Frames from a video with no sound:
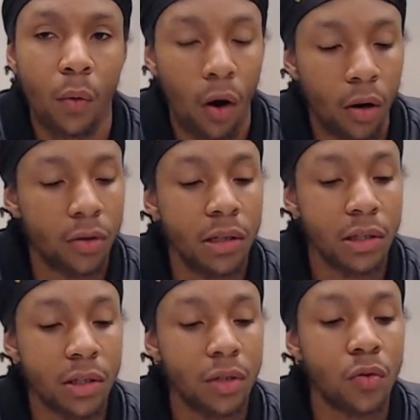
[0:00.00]
All you need
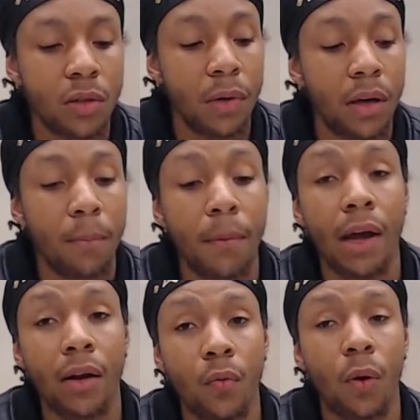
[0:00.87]
to do is be a
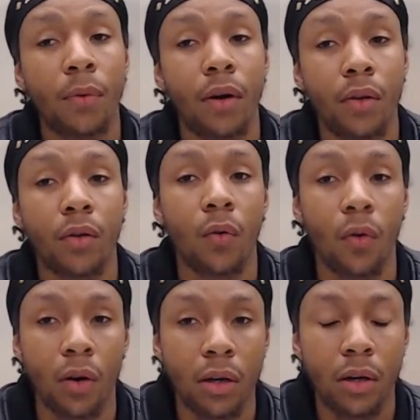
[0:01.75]
man or woman of the
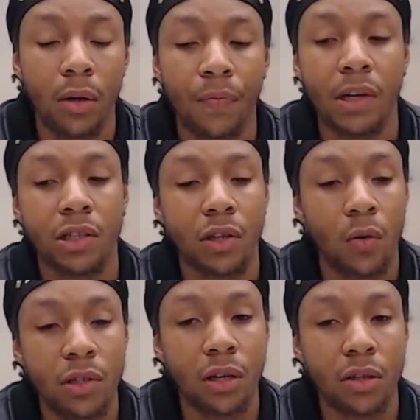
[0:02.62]
Lord and
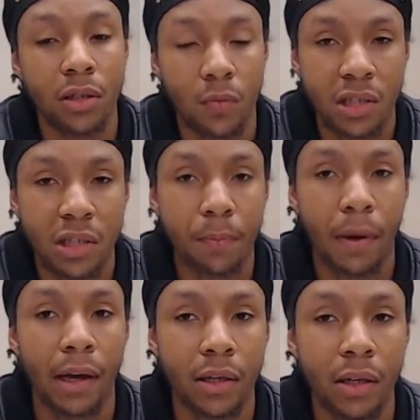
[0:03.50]
show each other some
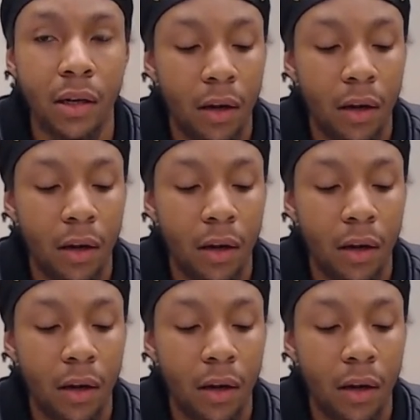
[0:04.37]
respect.